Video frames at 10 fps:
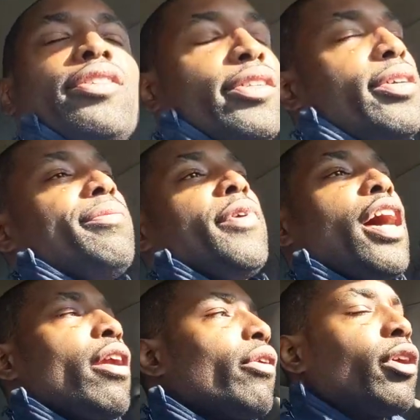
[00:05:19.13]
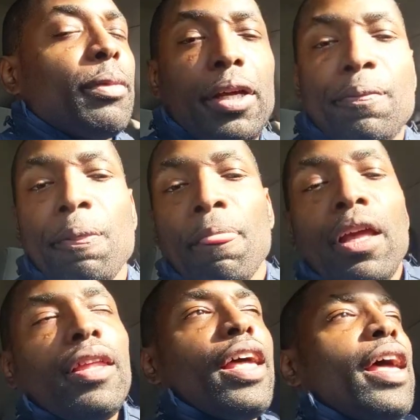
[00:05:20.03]
So I don't know, man.
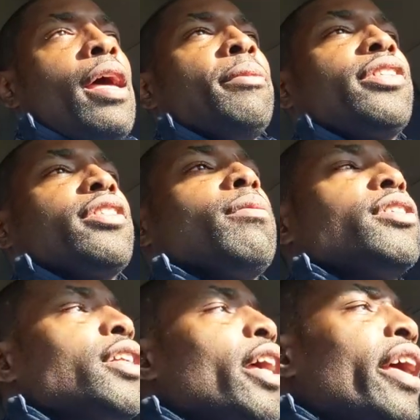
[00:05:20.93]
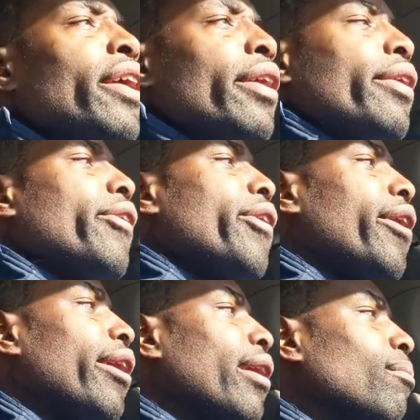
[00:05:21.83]
That had me stumped today.
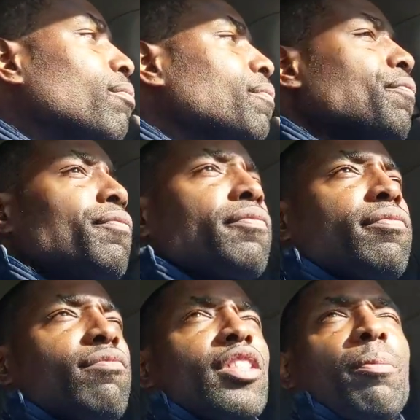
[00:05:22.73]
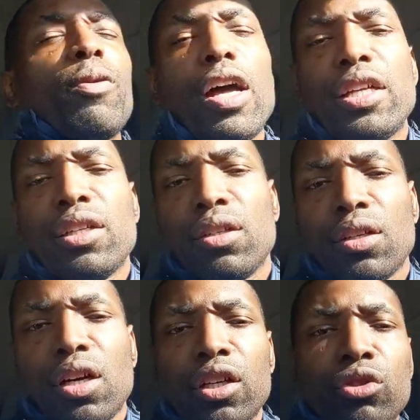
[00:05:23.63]
I'm probably
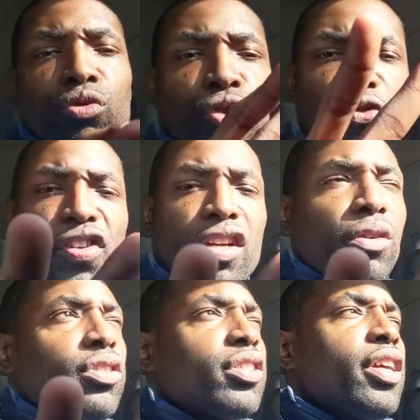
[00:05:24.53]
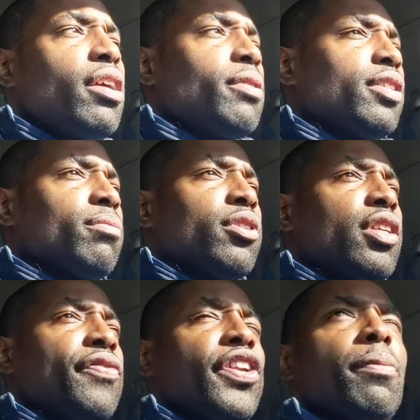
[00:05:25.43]
gonna do 2 videos today because I'm gonna
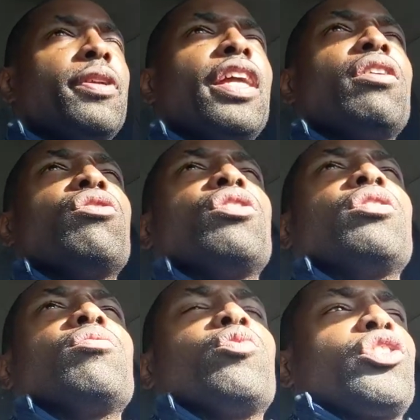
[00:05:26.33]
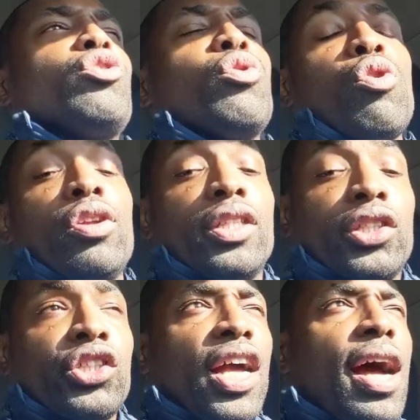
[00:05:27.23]
give an update on what's going on in the
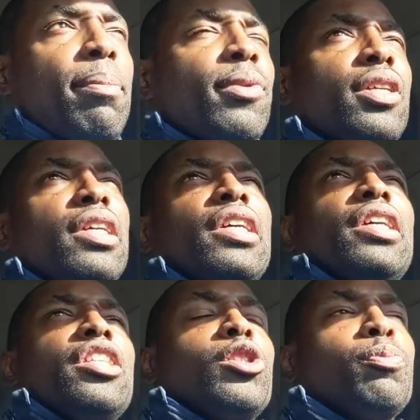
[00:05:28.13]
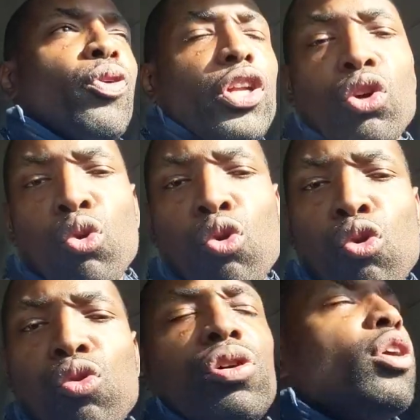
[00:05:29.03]
shop. It's pretty
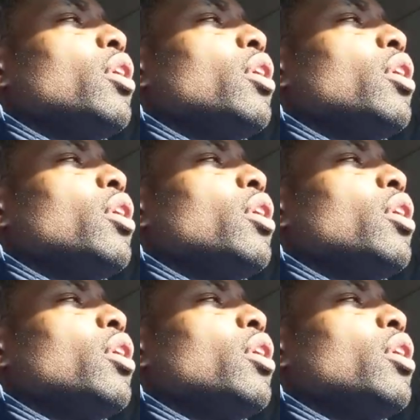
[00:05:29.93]
cool.